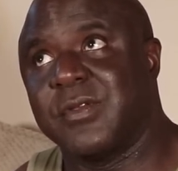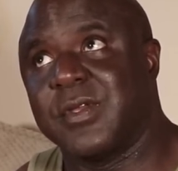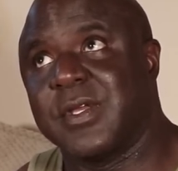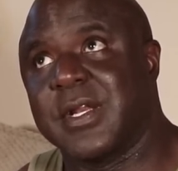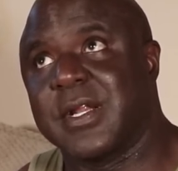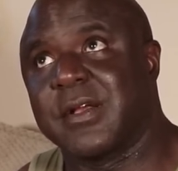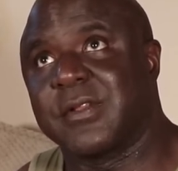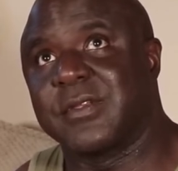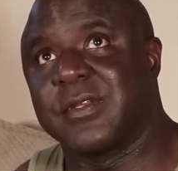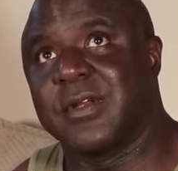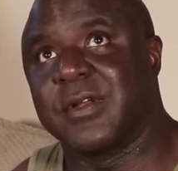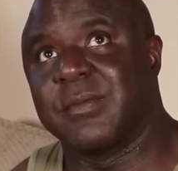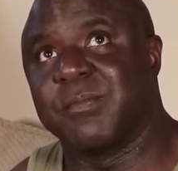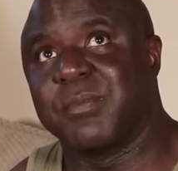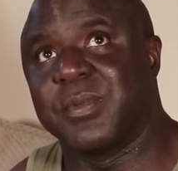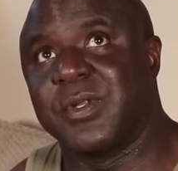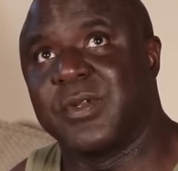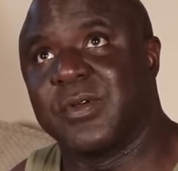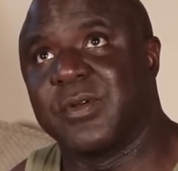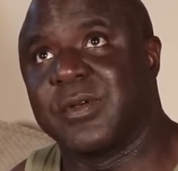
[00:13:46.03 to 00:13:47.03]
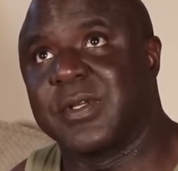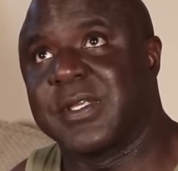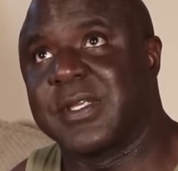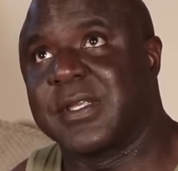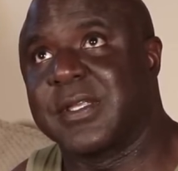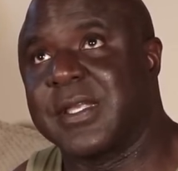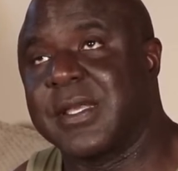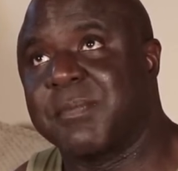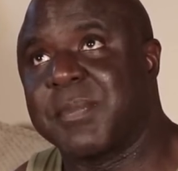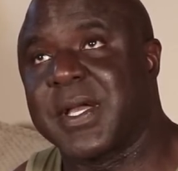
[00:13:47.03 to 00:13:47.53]
You can get out there and you know,
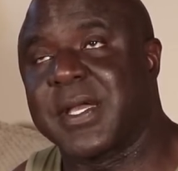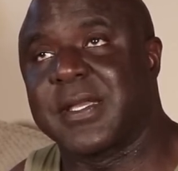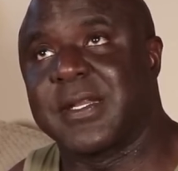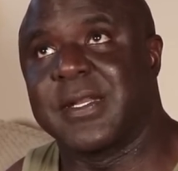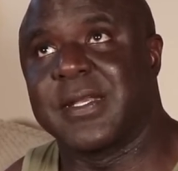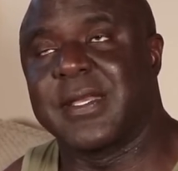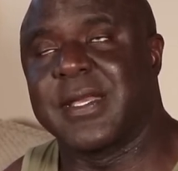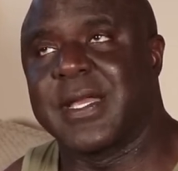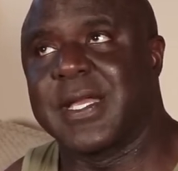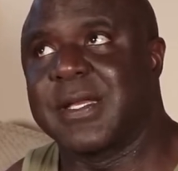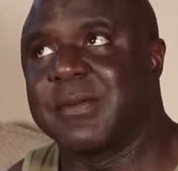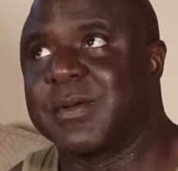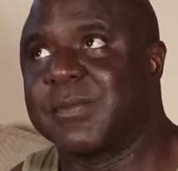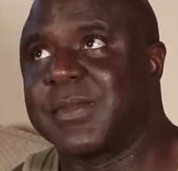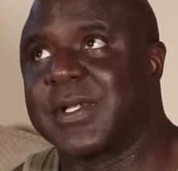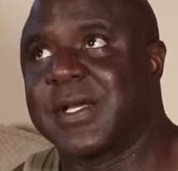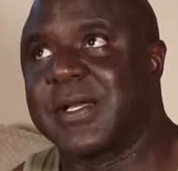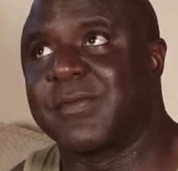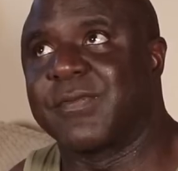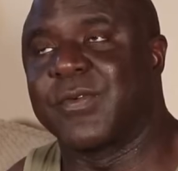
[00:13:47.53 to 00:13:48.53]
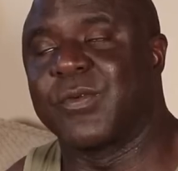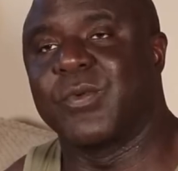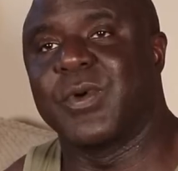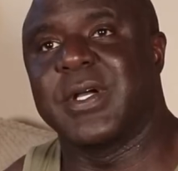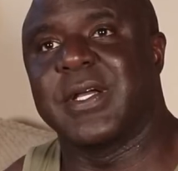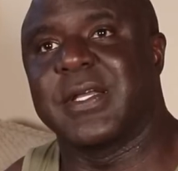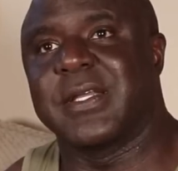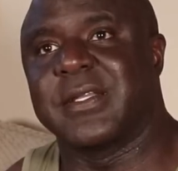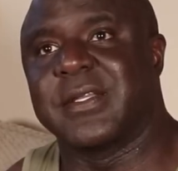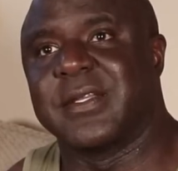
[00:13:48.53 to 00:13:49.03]
get back in the game. I'm like, for
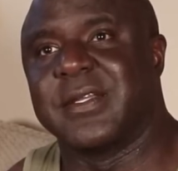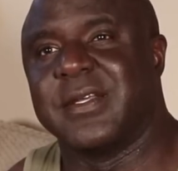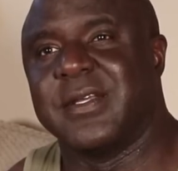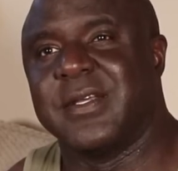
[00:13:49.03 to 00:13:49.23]
what?